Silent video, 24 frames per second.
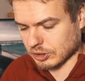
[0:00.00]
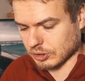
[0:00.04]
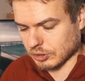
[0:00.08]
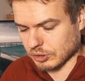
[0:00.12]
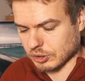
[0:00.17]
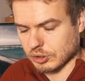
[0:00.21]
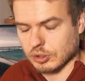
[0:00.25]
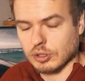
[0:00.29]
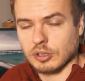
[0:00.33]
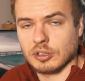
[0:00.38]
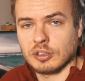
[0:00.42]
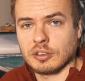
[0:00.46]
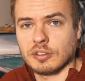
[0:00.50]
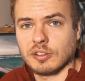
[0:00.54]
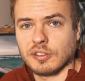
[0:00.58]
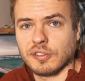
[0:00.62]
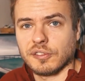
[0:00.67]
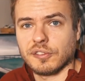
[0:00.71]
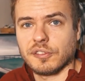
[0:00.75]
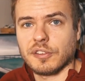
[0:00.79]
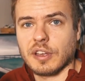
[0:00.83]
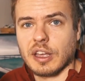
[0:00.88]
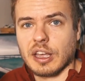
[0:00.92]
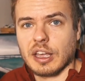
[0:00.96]
I shouldn't
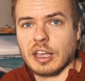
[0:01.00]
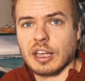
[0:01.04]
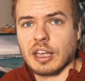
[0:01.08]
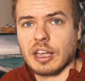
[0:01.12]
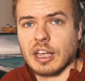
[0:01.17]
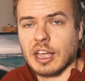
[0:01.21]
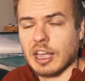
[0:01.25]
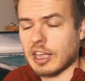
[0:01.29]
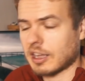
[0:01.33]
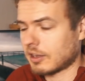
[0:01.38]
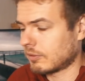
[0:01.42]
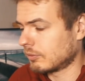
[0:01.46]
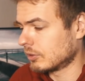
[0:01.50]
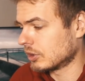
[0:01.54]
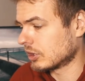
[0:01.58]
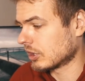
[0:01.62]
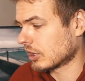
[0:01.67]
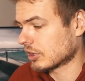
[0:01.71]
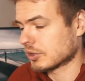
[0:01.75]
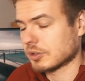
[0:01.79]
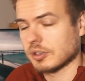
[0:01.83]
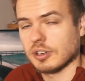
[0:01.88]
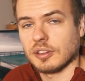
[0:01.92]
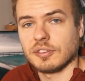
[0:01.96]

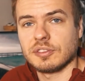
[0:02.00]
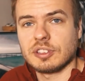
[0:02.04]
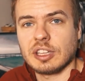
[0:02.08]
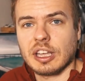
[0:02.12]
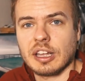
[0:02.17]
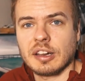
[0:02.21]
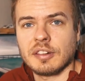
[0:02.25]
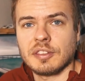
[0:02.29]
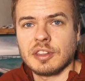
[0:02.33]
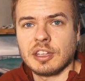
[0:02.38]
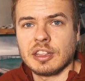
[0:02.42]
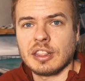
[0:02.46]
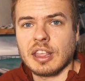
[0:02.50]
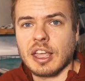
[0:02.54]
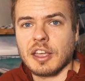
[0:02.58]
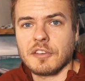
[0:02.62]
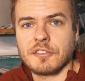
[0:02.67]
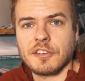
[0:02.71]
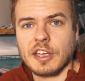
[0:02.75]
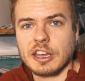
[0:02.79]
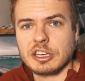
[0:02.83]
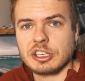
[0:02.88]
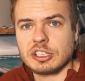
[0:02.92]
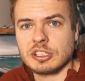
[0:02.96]
have done in that
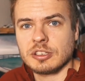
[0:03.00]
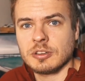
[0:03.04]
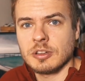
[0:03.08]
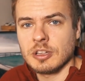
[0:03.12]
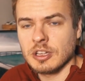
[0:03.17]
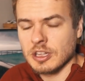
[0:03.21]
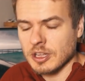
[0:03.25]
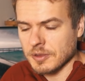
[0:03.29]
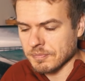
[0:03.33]
fashion.